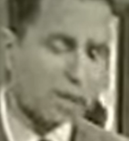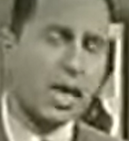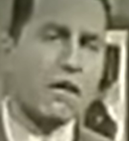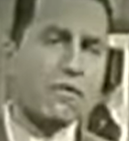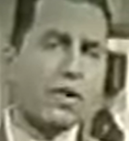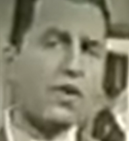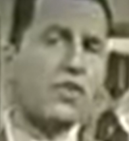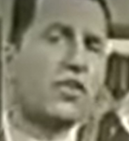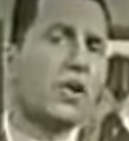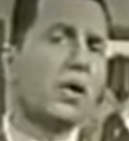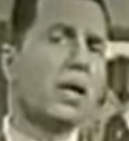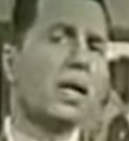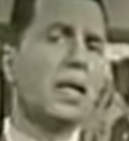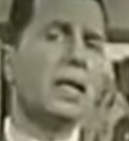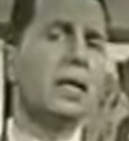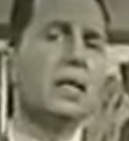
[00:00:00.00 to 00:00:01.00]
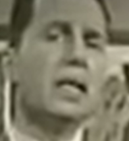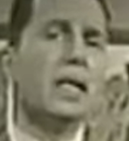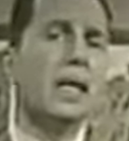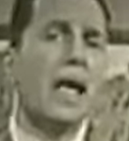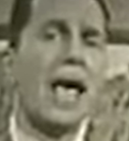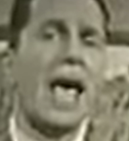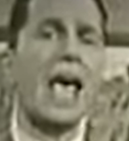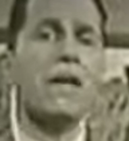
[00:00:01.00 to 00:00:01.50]
literature,
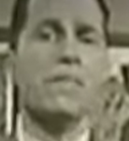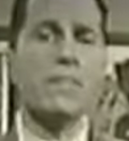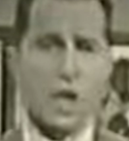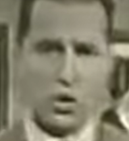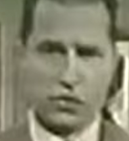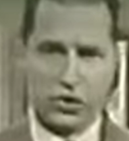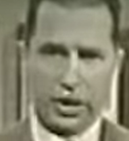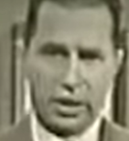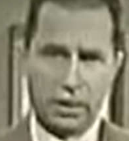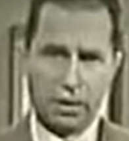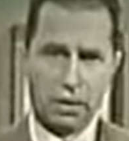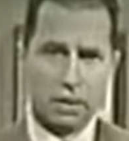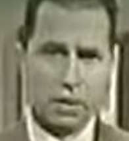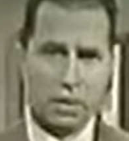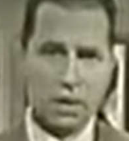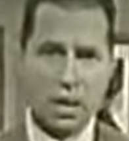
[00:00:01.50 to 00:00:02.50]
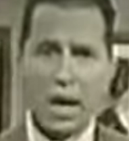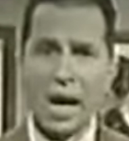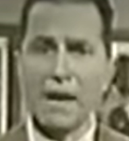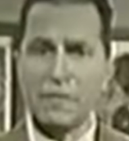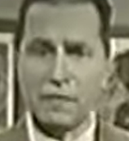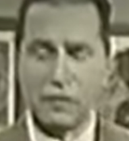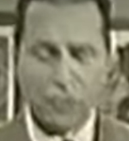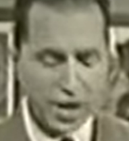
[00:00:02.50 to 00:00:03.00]
and music
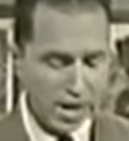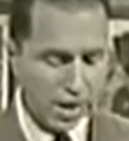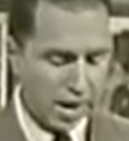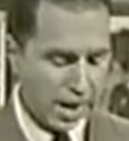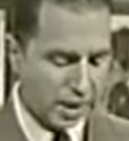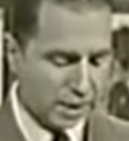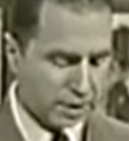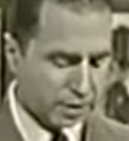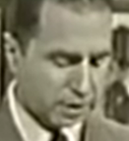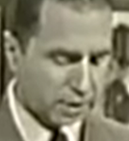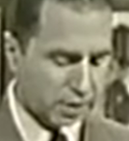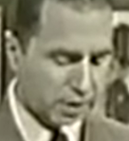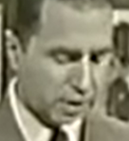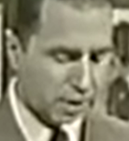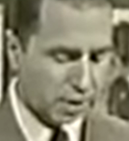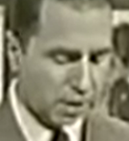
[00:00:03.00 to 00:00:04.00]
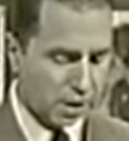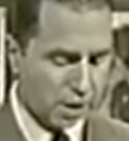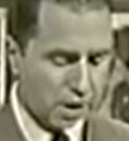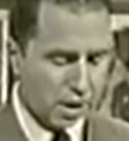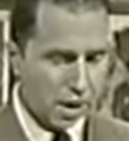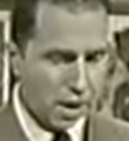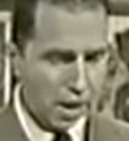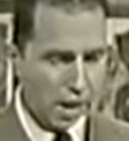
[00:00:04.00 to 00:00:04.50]
are free arts.
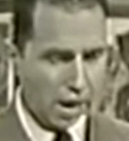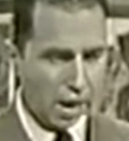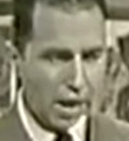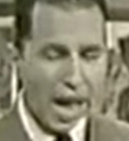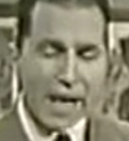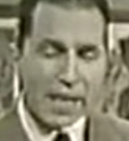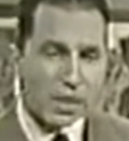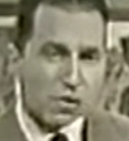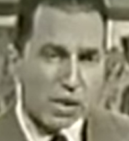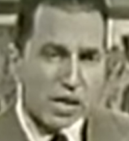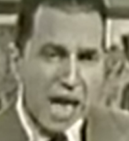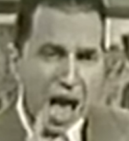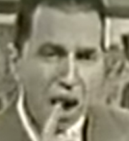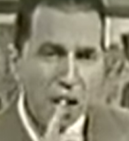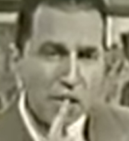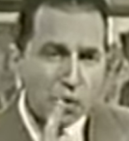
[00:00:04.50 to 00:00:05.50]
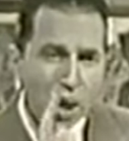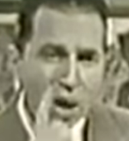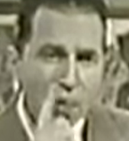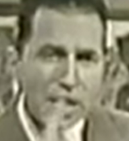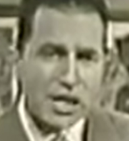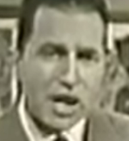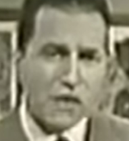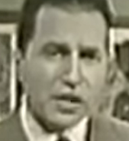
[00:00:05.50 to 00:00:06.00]
Uh, and the, the way
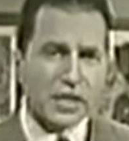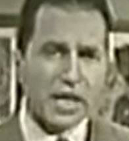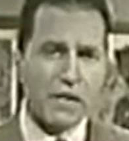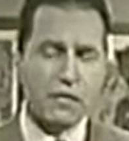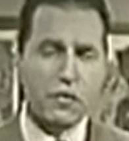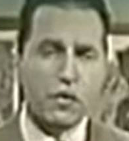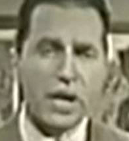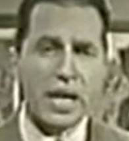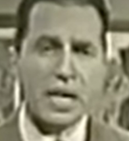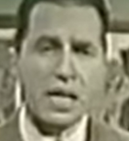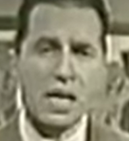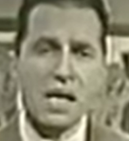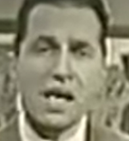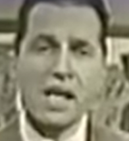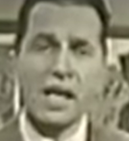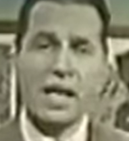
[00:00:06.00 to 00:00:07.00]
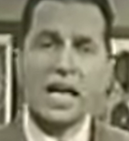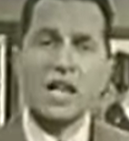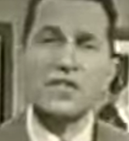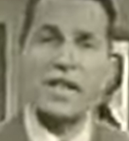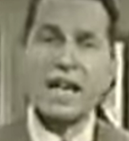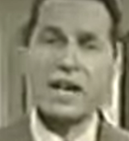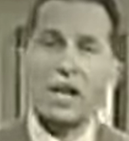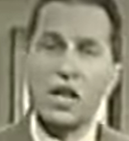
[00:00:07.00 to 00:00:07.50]
we know that they're free
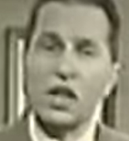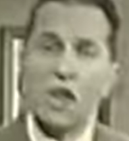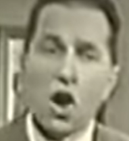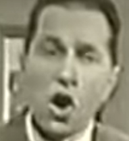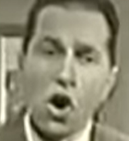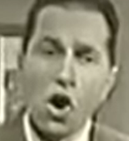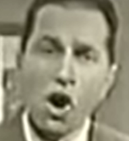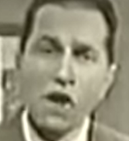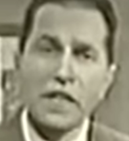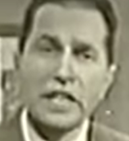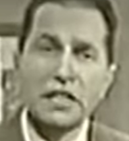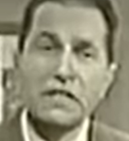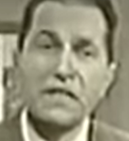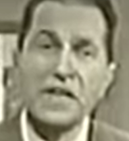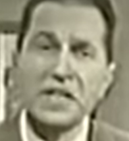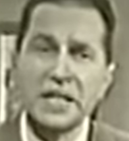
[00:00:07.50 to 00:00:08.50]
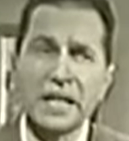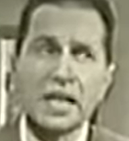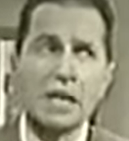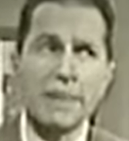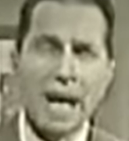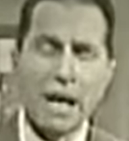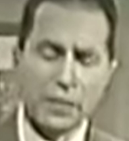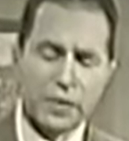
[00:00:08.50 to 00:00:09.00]
is that all that's
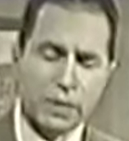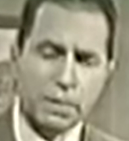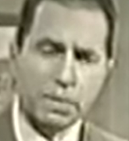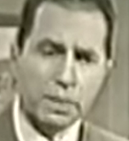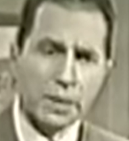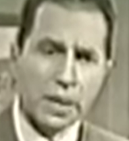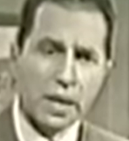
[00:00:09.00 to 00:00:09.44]
physical about them